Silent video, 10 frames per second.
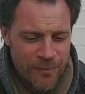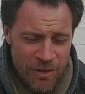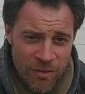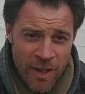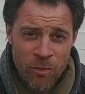
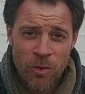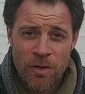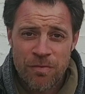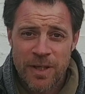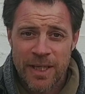So that's what I
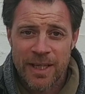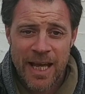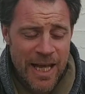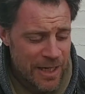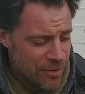think,
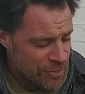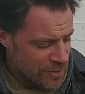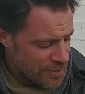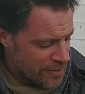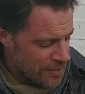and
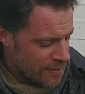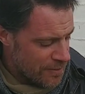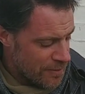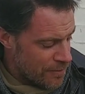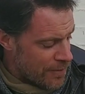
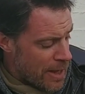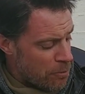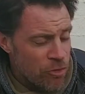that